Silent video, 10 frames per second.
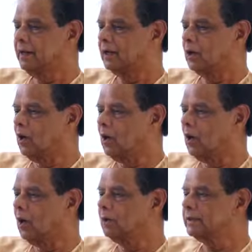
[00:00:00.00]
And
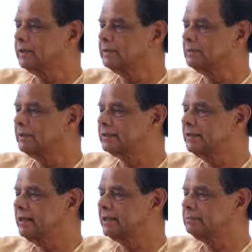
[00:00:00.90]
all these are
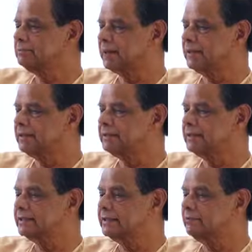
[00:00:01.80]
mysterious
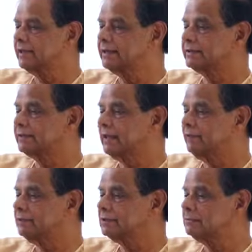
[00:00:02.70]
presences in which
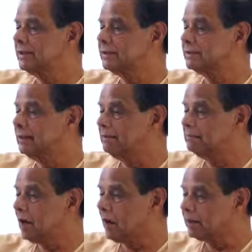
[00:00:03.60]
some spirit's
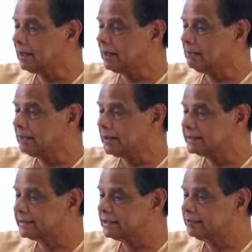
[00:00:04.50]
immortal
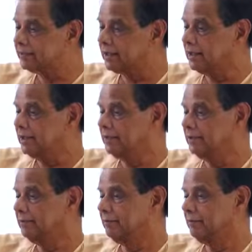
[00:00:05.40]
bliss is
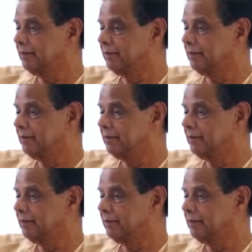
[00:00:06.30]
felt.